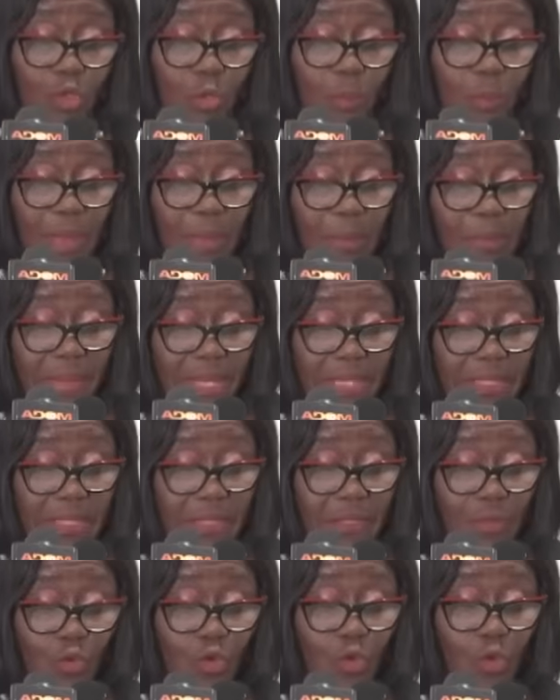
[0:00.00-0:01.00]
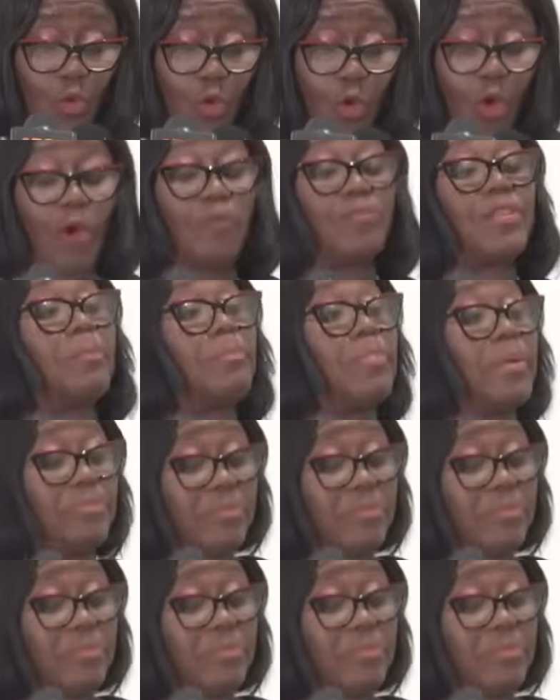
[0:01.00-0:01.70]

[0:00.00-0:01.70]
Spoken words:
to permit two of the